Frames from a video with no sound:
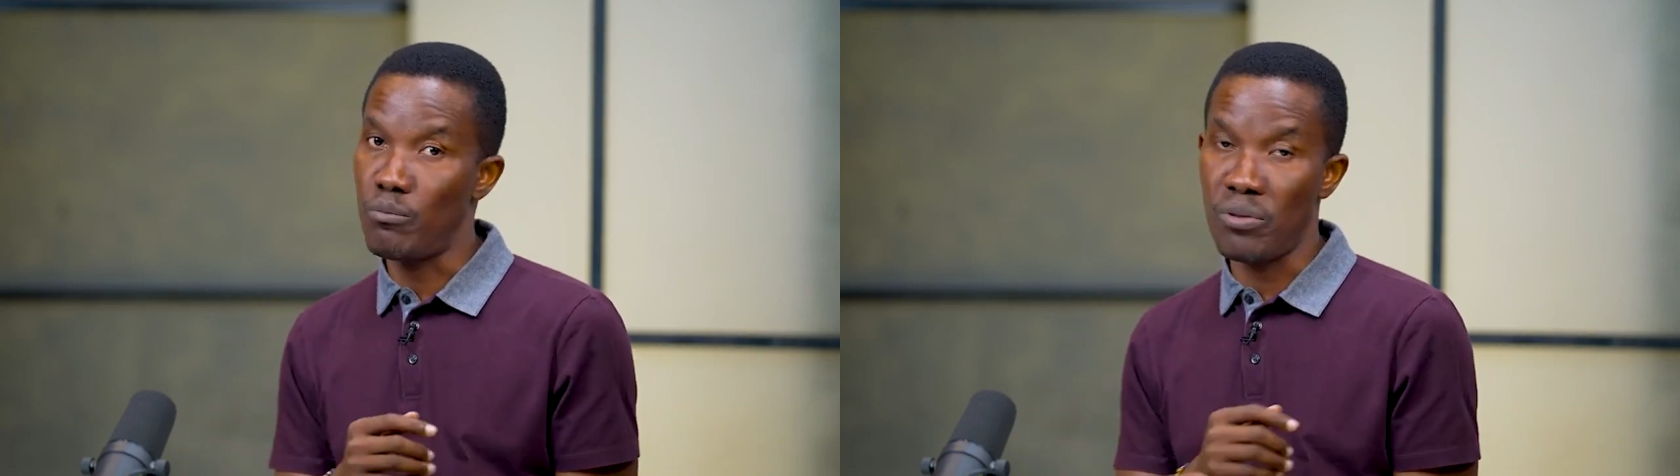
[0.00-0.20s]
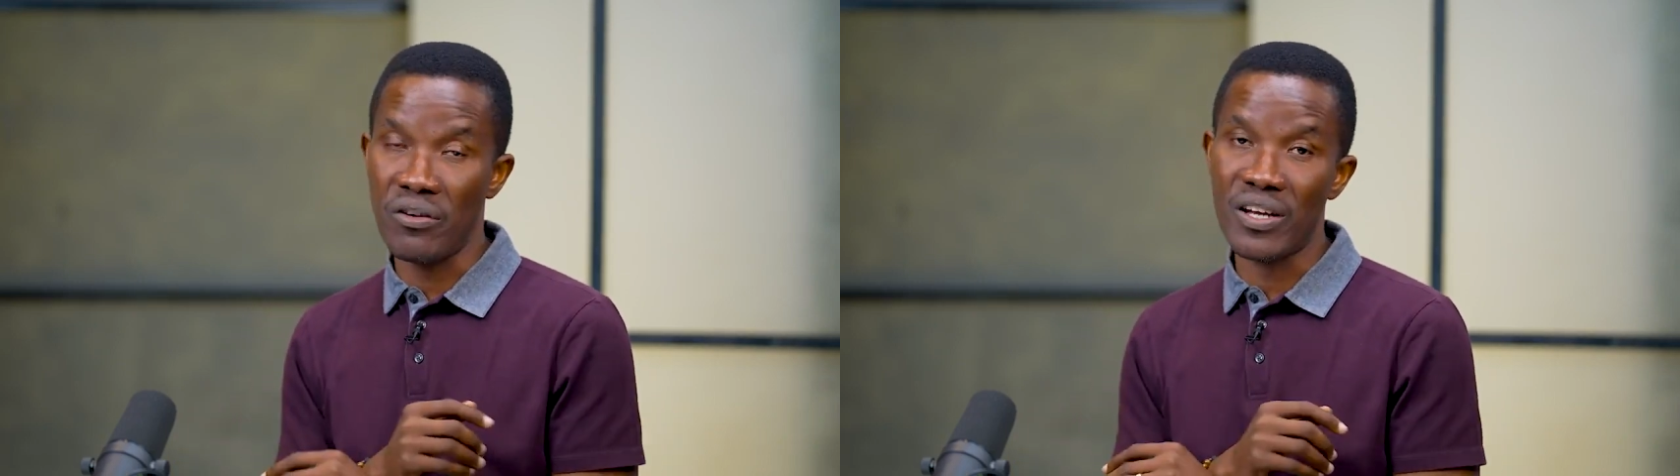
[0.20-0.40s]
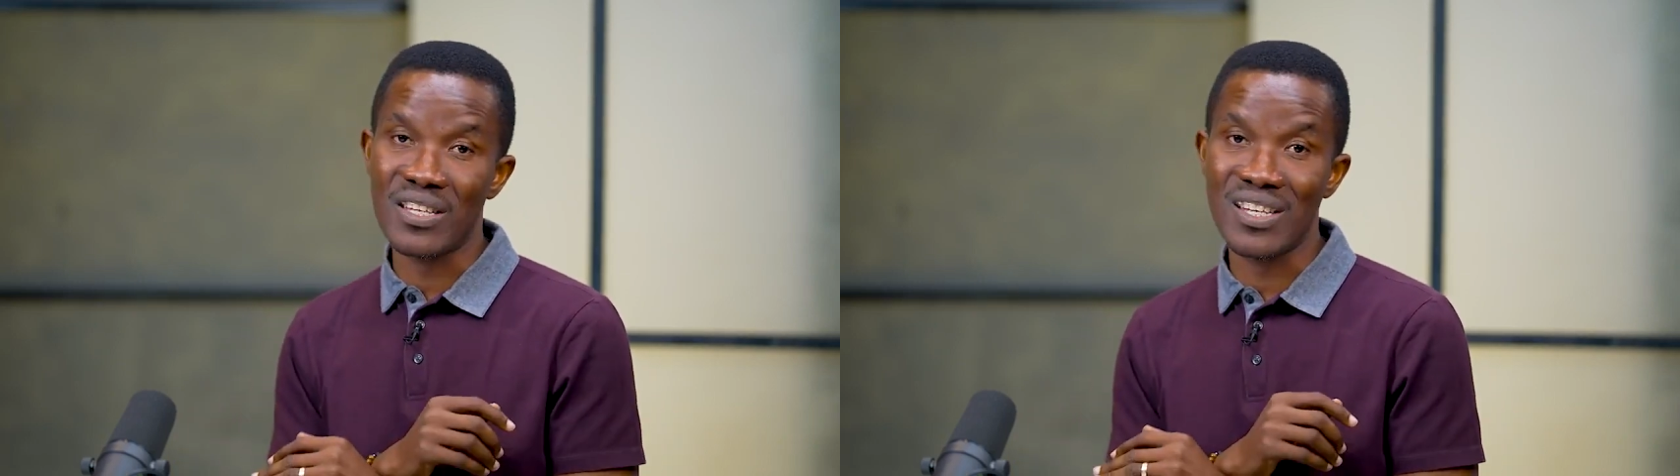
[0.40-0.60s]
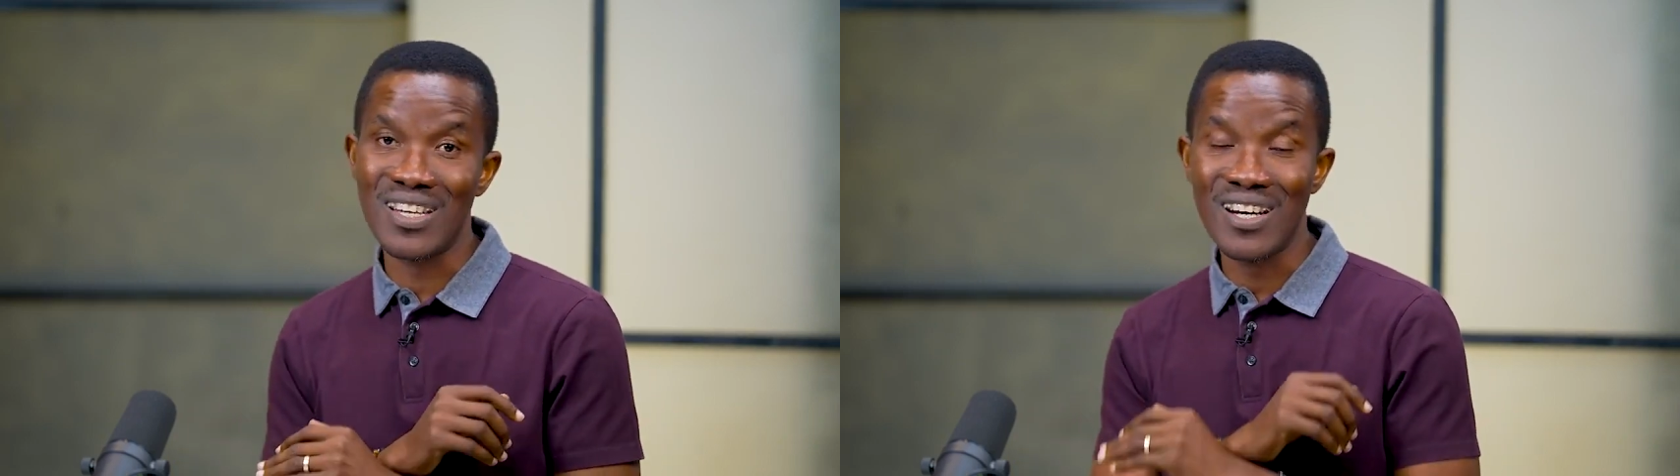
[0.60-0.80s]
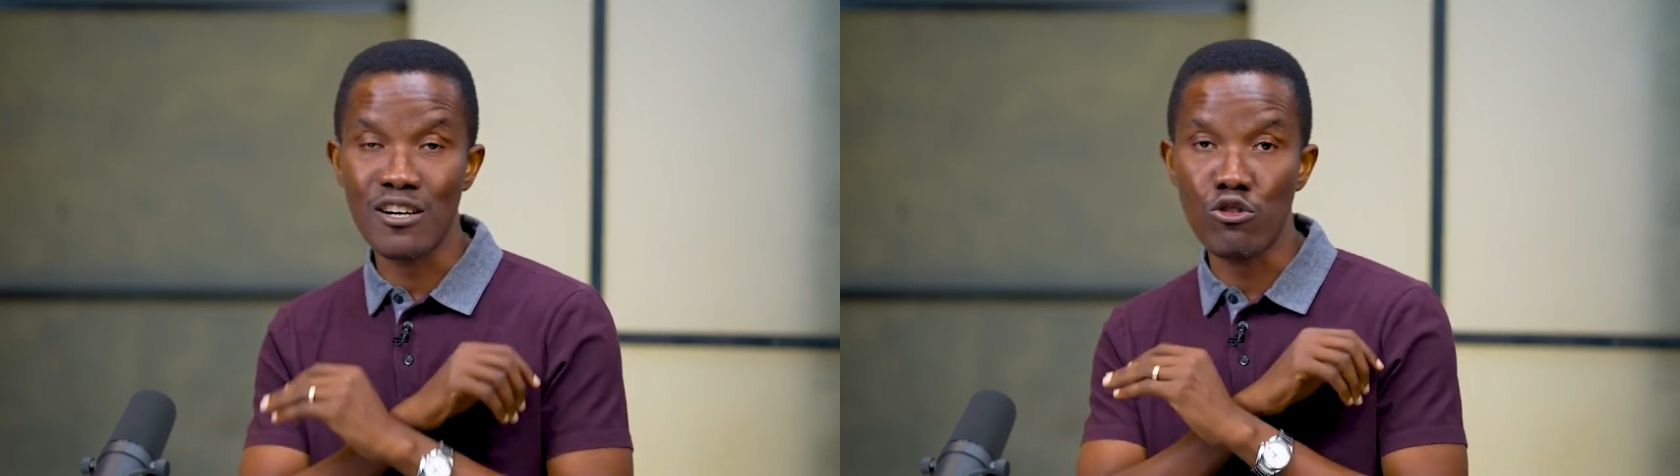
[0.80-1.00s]
parenting
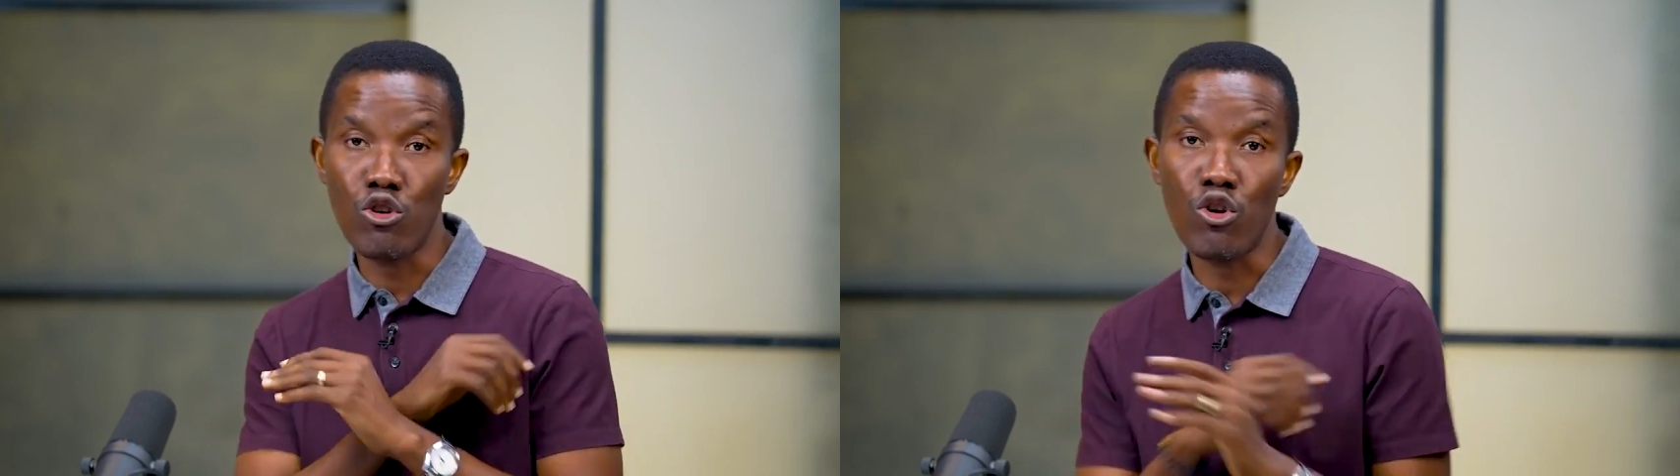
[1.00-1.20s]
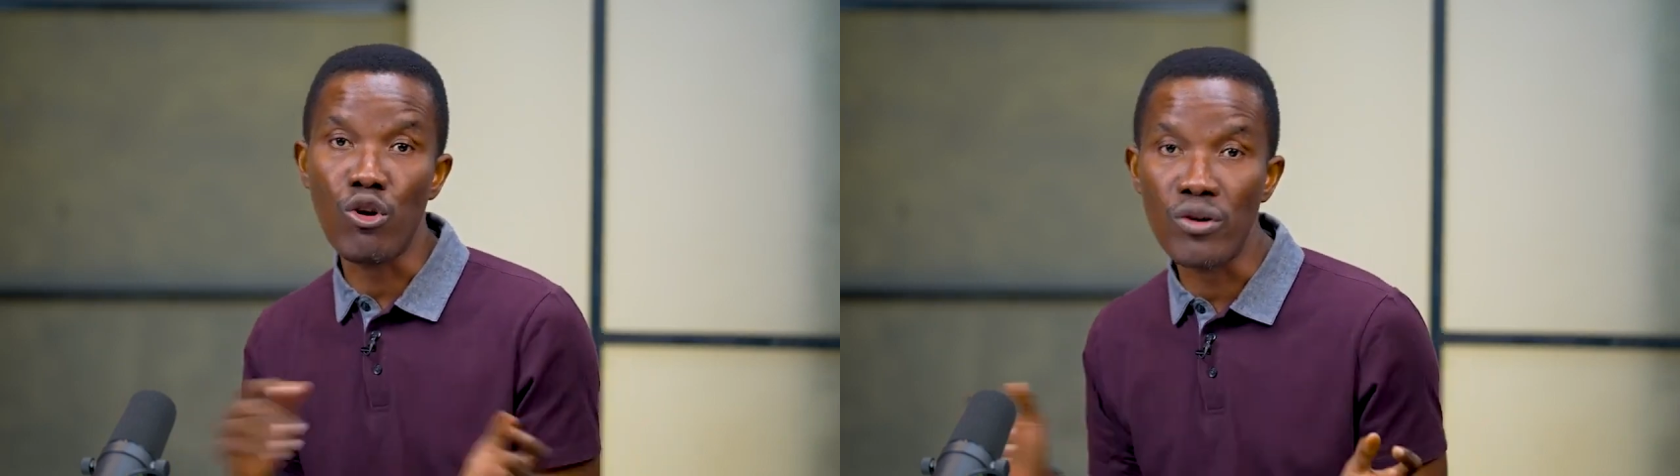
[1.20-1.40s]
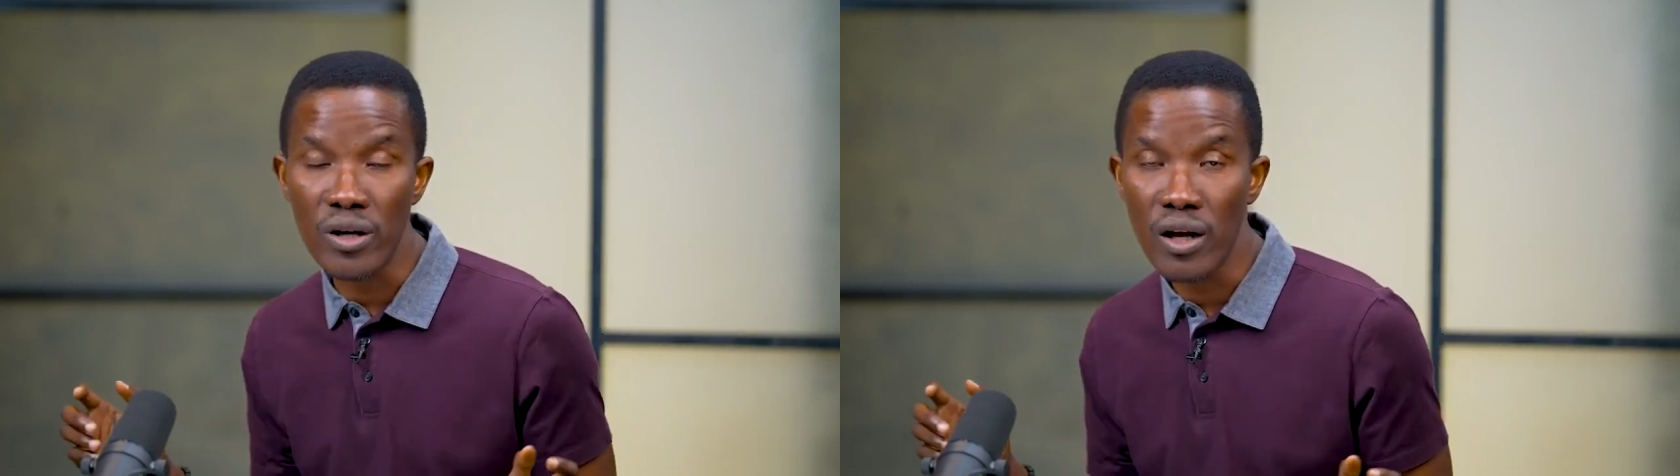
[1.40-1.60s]
alone